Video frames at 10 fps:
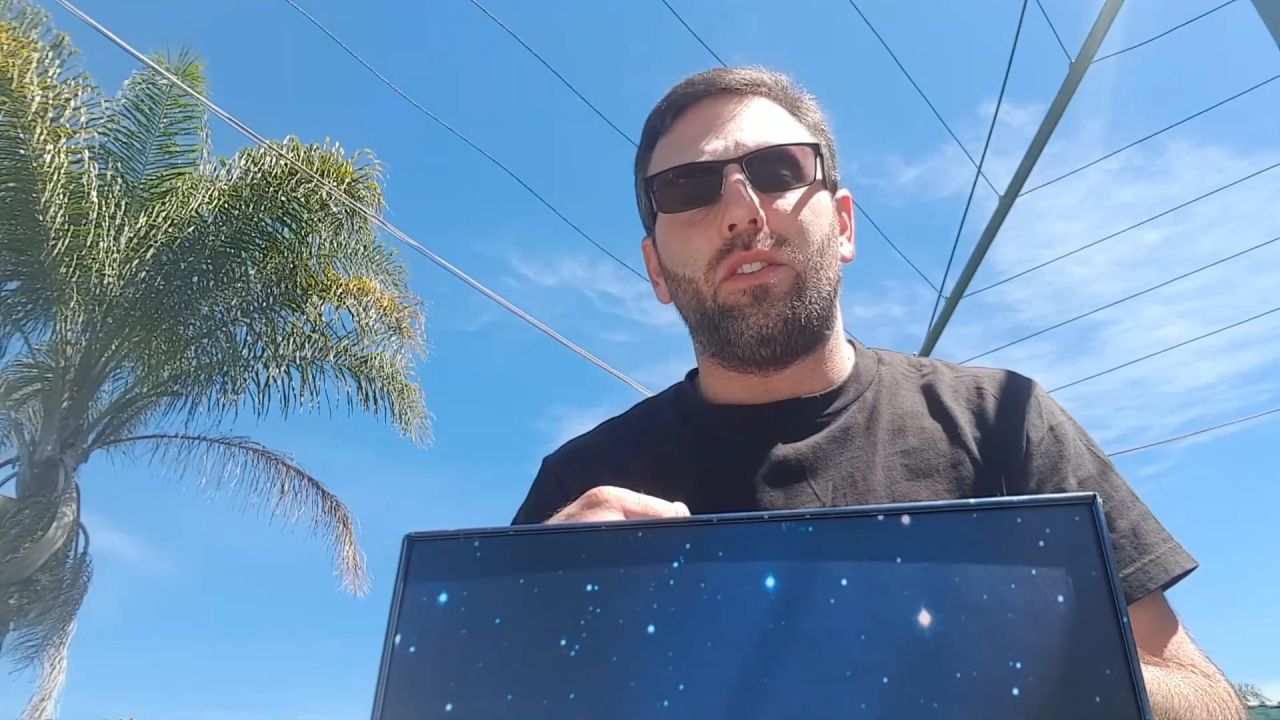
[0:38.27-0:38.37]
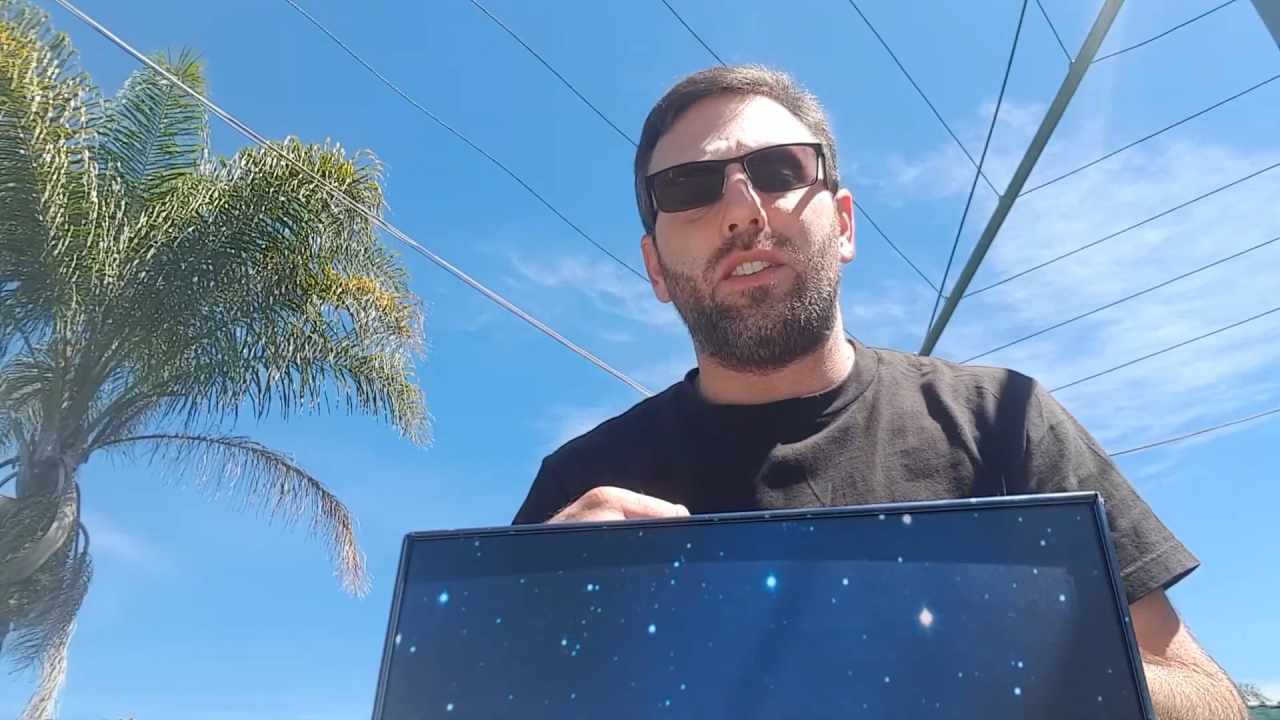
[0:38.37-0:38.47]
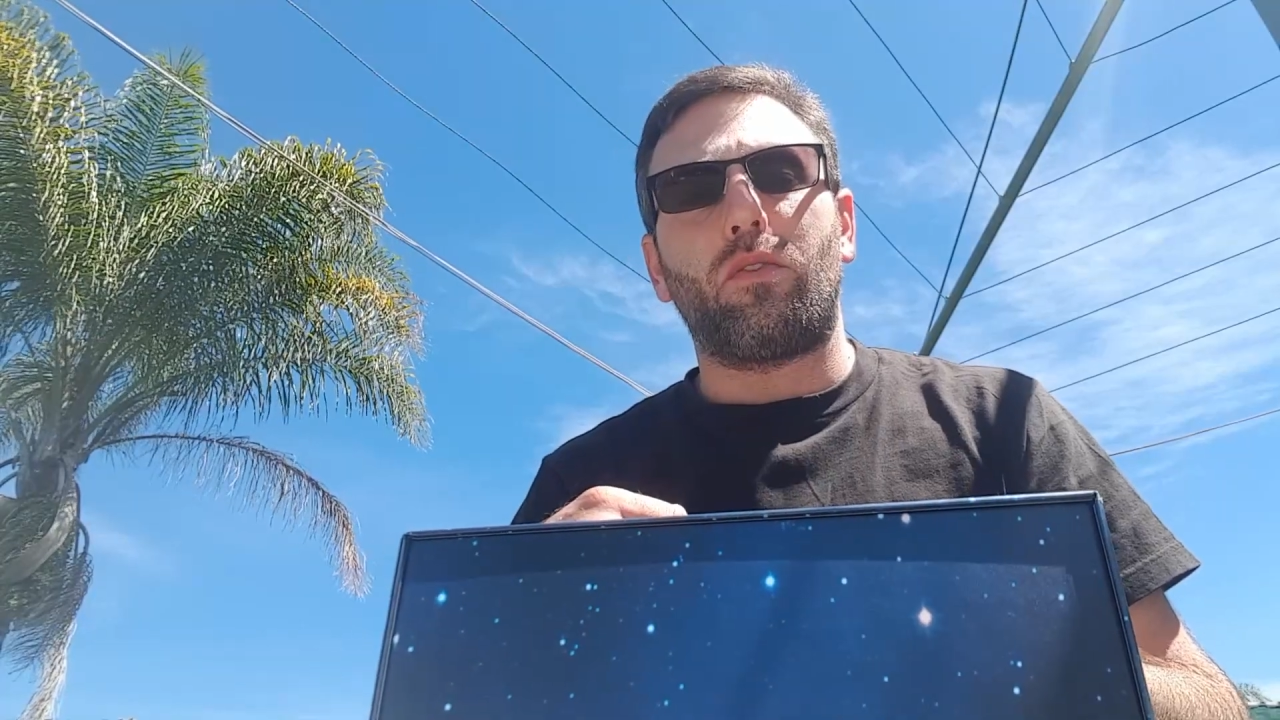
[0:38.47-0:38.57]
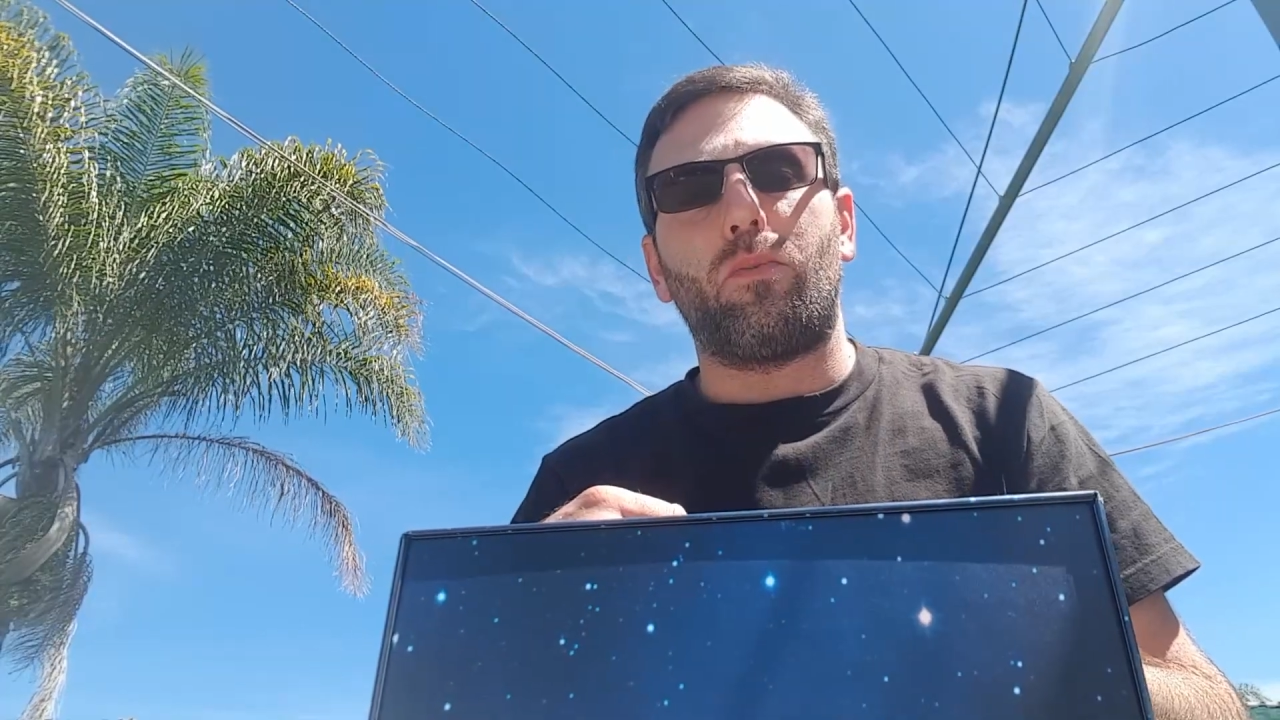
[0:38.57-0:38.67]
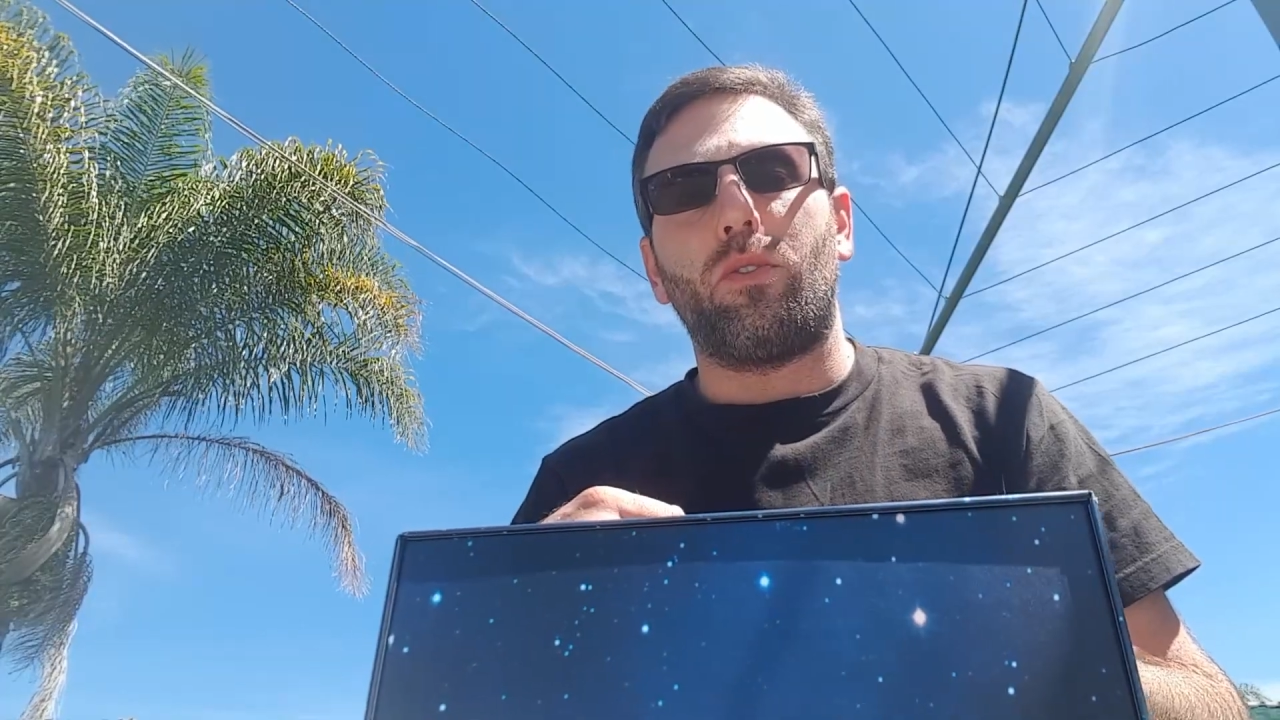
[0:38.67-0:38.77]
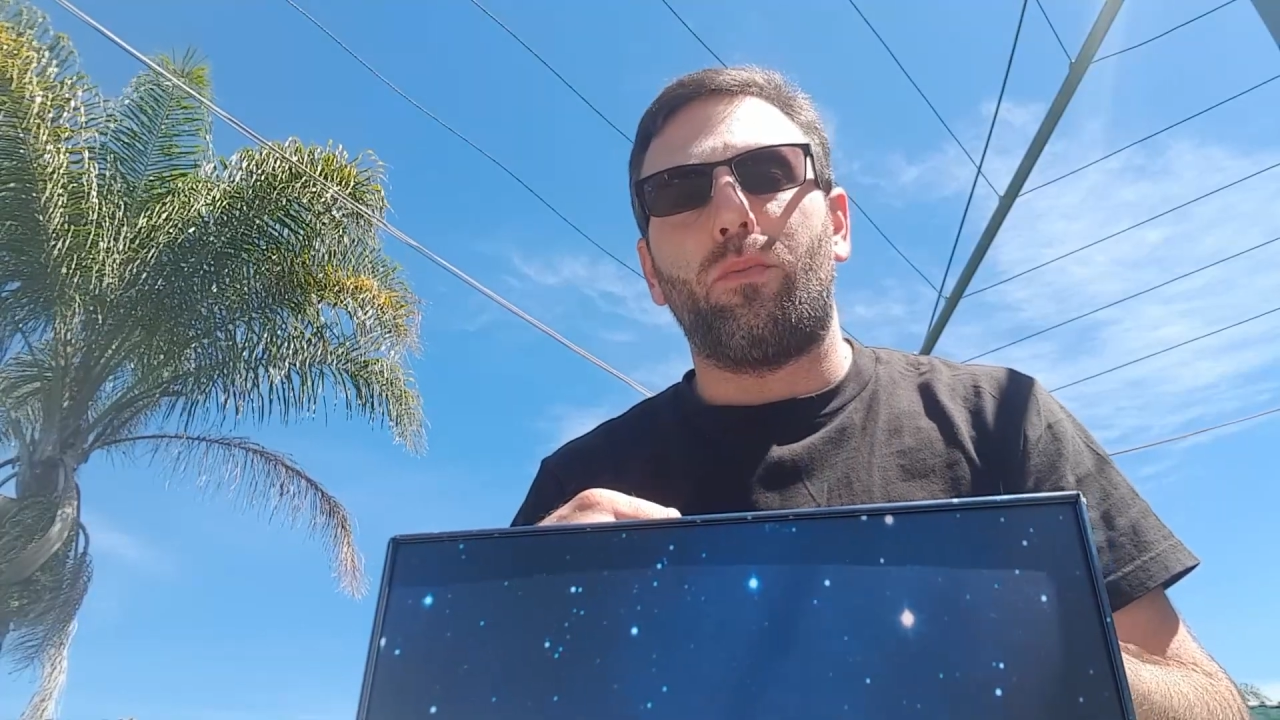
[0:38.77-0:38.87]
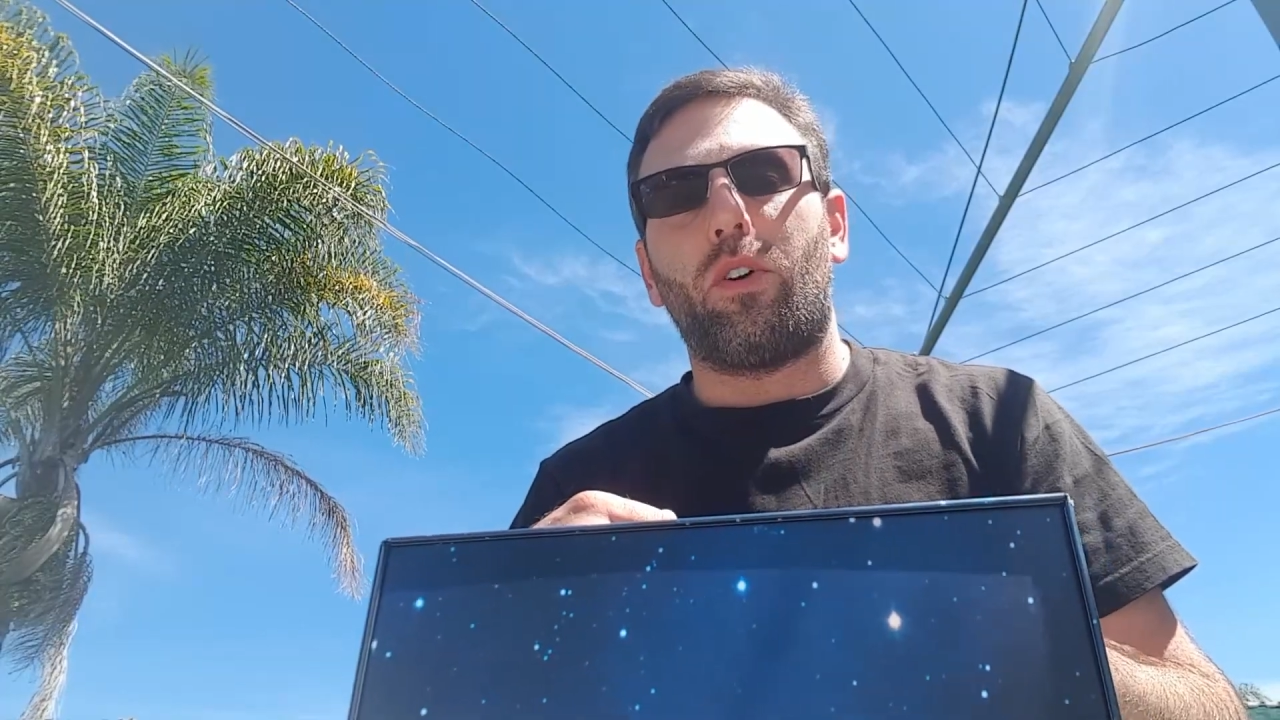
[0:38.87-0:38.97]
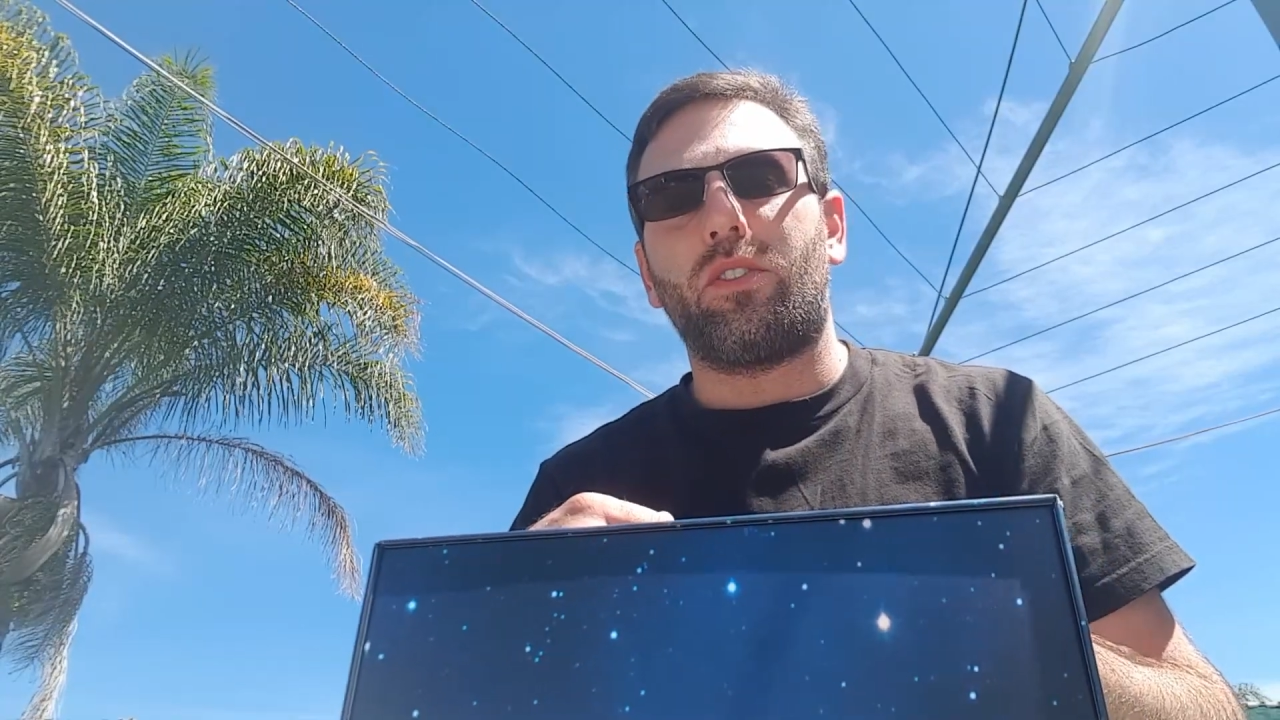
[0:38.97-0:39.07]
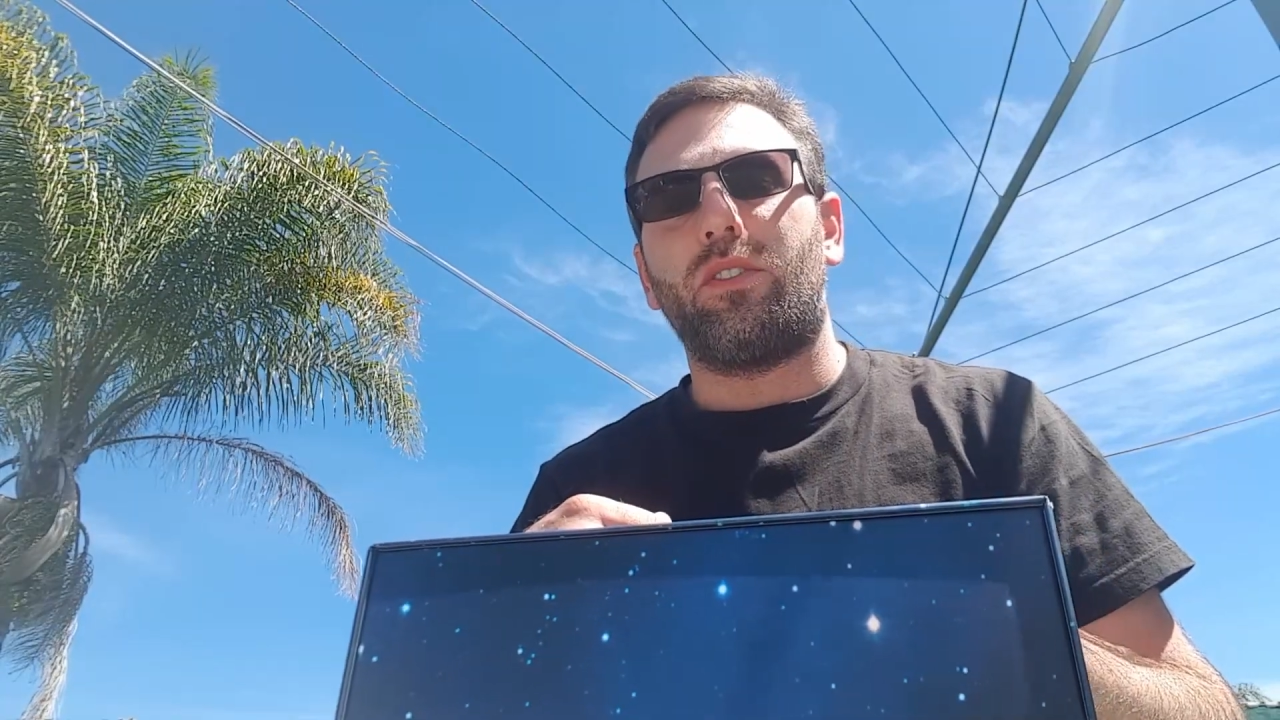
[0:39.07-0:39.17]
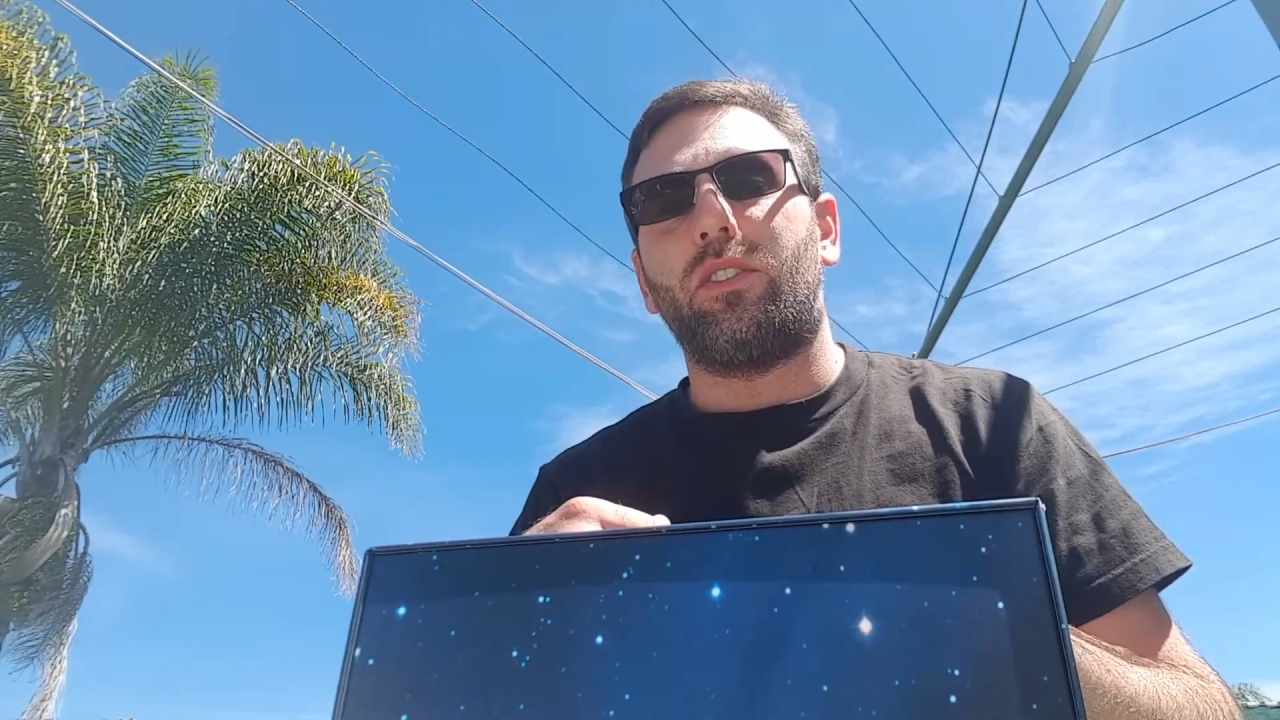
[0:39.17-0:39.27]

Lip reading: description box